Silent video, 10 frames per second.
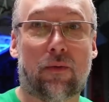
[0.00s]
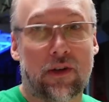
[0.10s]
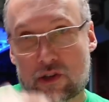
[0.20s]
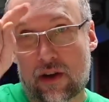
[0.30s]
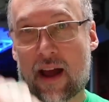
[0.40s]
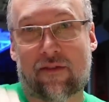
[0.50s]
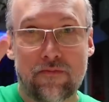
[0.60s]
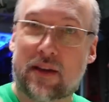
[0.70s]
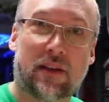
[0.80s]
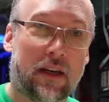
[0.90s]
we should have
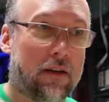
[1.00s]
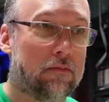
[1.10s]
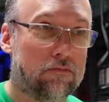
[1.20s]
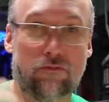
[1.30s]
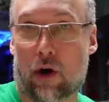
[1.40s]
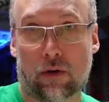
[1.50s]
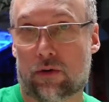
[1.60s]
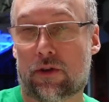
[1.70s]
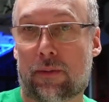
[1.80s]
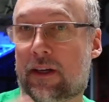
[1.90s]
missing
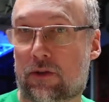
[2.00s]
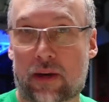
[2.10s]
rows because